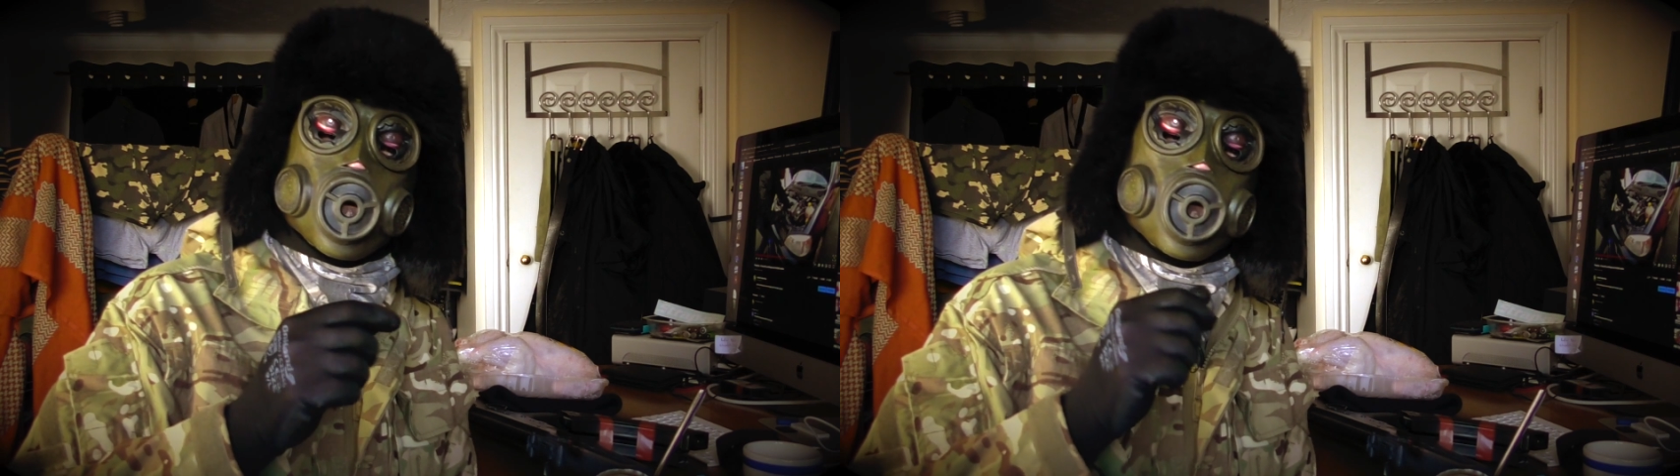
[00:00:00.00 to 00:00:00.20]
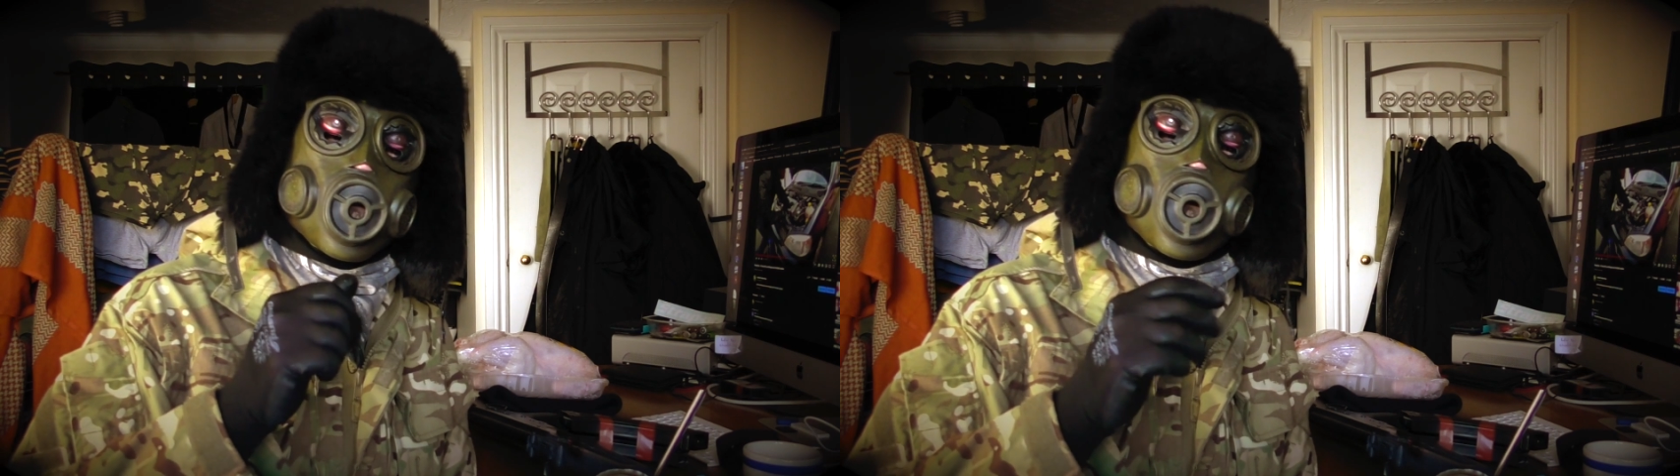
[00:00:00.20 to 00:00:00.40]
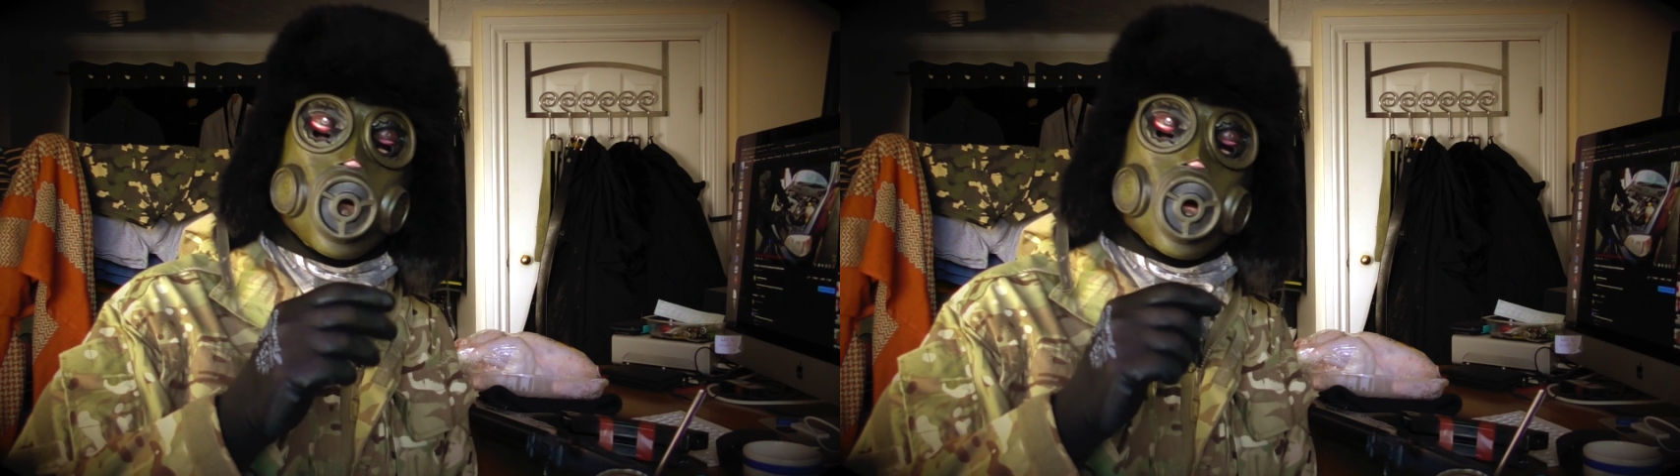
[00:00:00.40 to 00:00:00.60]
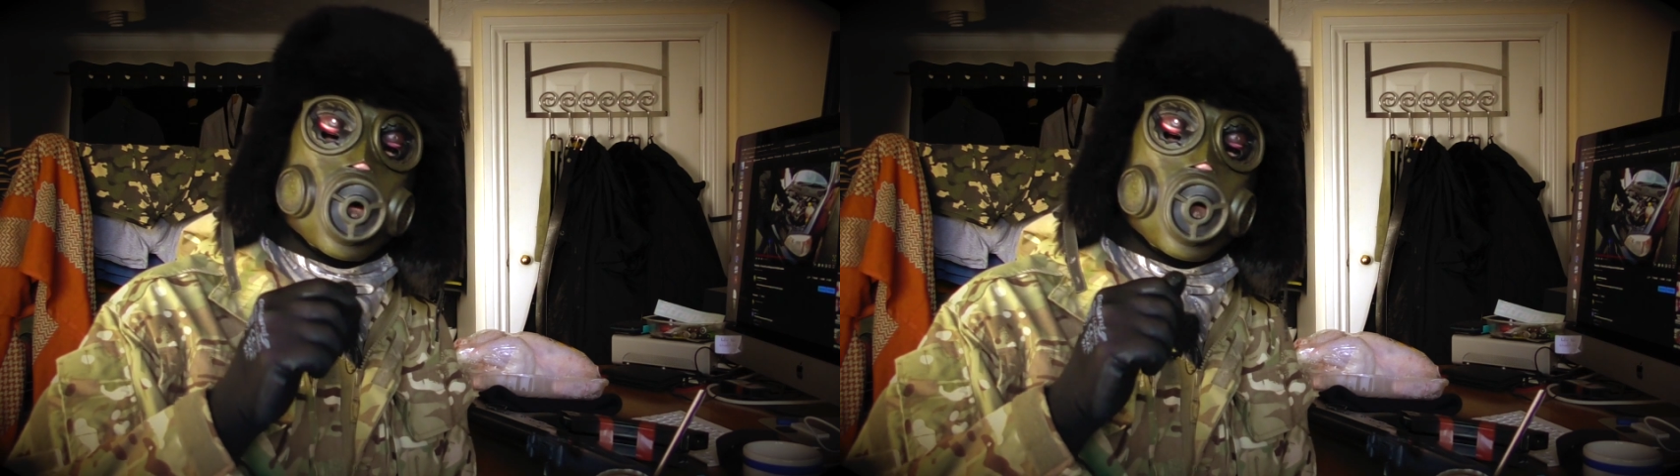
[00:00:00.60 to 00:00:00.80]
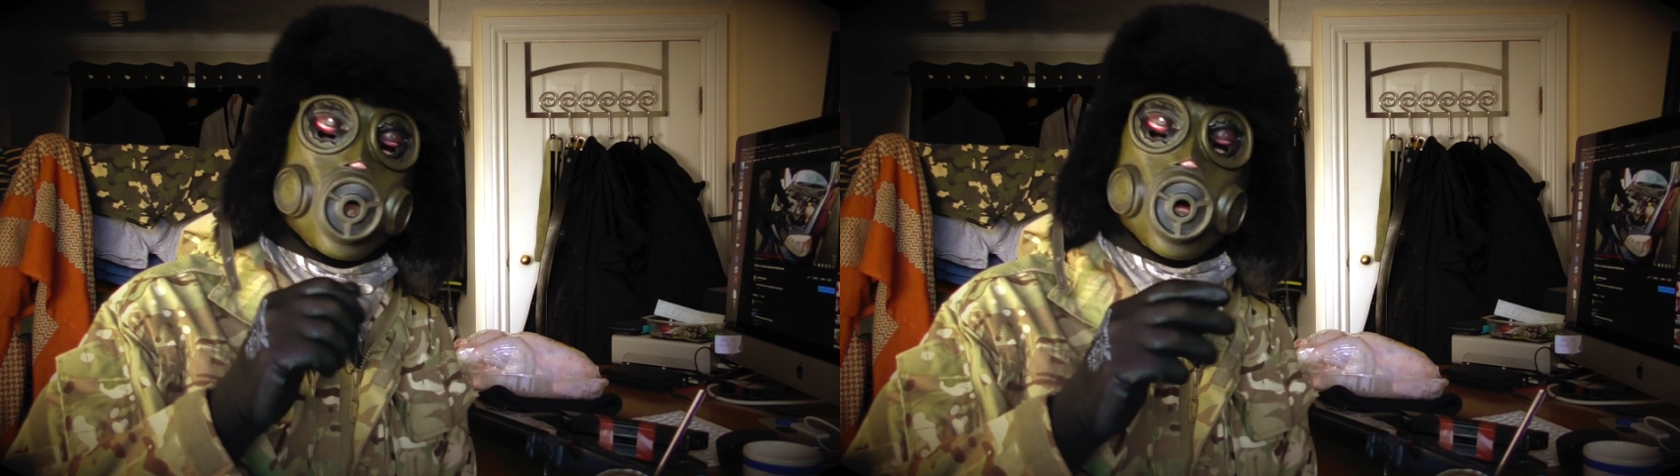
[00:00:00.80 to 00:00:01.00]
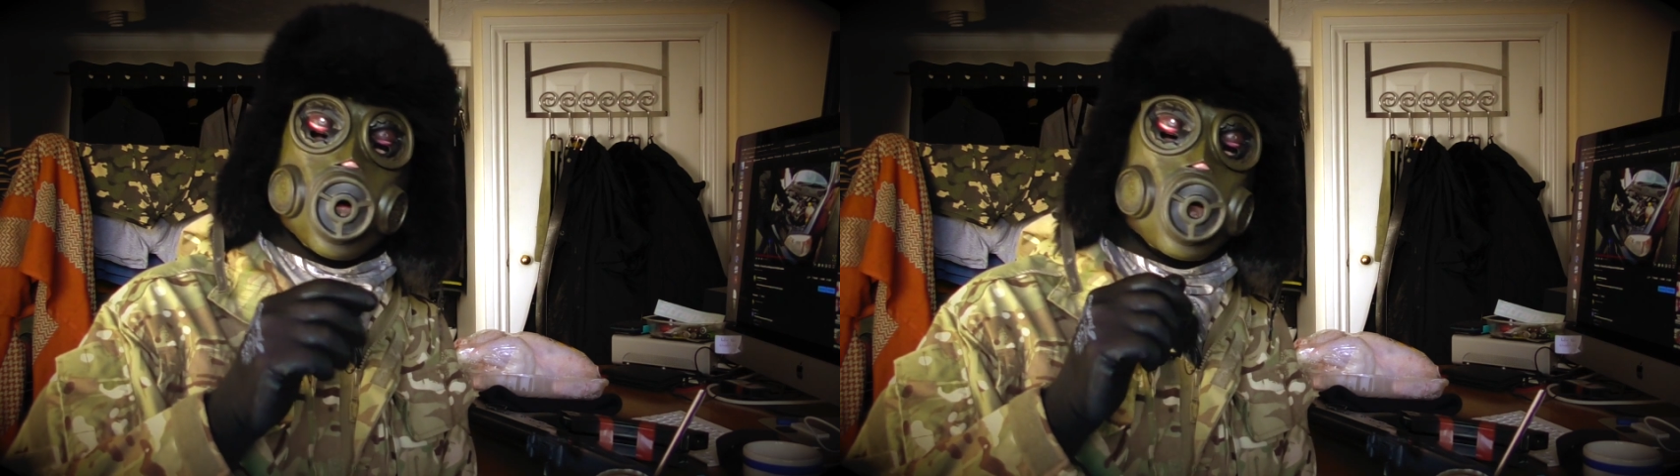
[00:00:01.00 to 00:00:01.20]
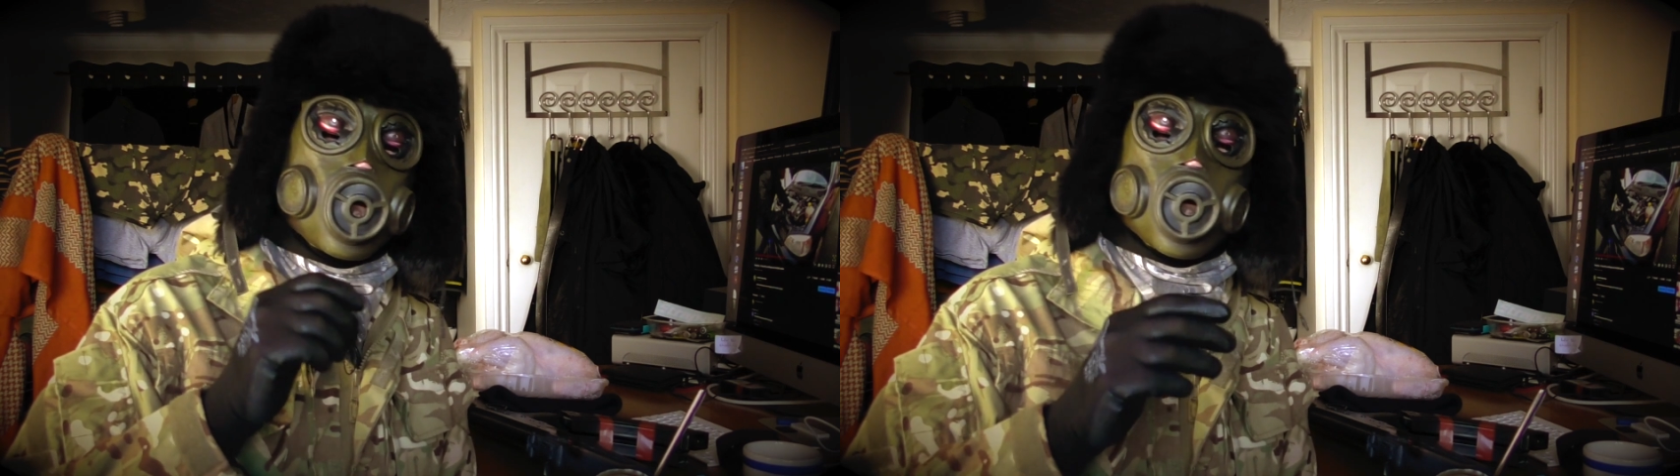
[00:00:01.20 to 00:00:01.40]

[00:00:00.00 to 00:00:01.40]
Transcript: too thick to be able to